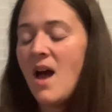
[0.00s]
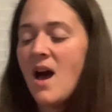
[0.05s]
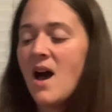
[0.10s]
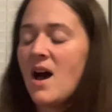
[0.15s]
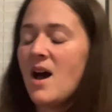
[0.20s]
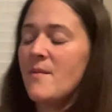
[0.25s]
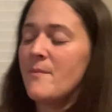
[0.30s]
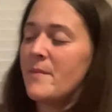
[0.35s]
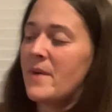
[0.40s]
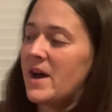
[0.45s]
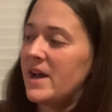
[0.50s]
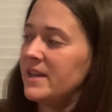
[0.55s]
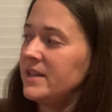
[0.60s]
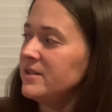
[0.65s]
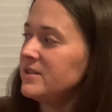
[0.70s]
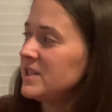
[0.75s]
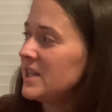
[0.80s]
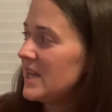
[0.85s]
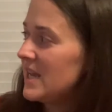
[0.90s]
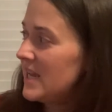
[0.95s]
A
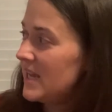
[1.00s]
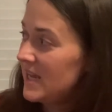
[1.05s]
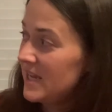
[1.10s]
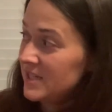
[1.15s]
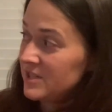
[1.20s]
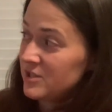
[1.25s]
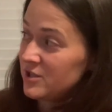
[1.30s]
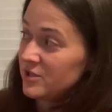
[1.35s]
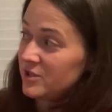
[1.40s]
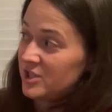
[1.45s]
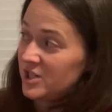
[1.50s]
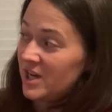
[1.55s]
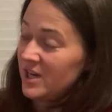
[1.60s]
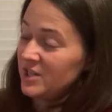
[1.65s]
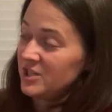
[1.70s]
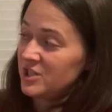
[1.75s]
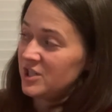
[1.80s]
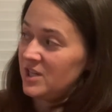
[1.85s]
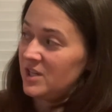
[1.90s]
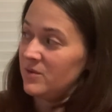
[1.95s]
mild
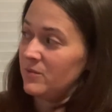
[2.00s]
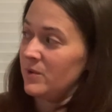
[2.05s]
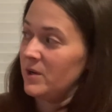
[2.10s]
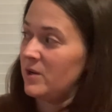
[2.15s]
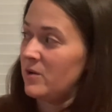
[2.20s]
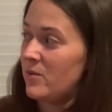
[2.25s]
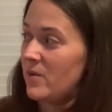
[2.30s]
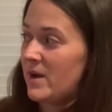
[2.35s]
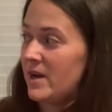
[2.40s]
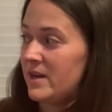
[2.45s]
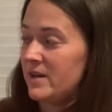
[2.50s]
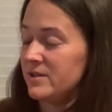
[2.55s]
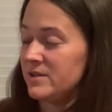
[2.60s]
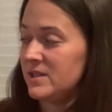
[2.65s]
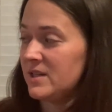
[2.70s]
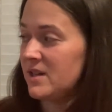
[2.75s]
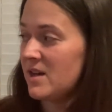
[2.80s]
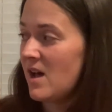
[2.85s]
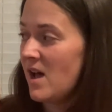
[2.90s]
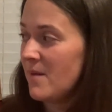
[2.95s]
interjection requires a
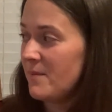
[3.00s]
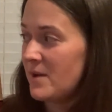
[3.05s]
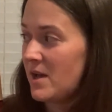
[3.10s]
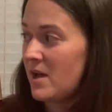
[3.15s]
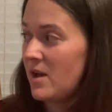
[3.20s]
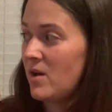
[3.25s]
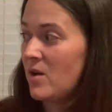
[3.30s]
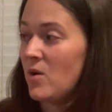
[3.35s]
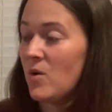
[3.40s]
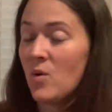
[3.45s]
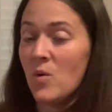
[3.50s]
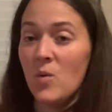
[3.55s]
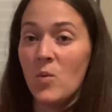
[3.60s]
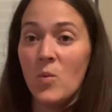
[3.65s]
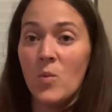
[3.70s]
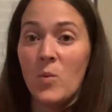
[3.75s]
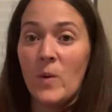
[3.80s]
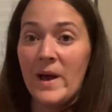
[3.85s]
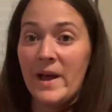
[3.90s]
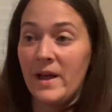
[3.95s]
comma.
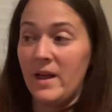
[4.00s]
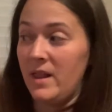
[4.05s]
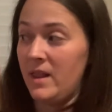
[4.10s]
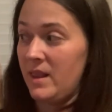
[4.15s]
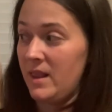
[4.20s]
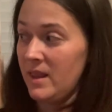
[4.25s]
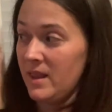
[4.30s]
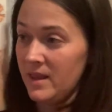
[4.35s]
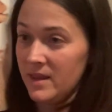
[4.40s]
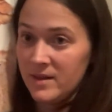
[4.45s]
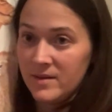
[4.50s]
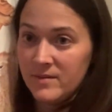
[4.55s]
Well,